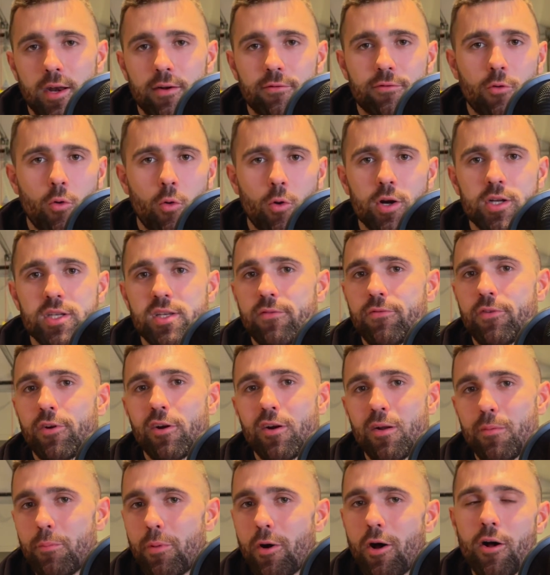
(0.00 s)
Of course, if you're in
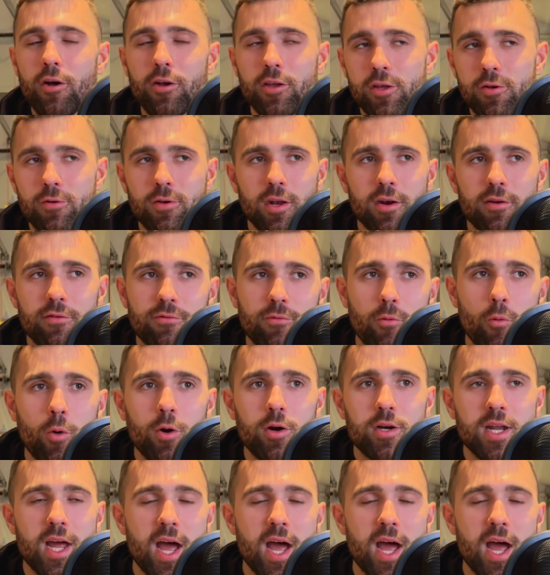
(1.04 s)
a bulk, you can afford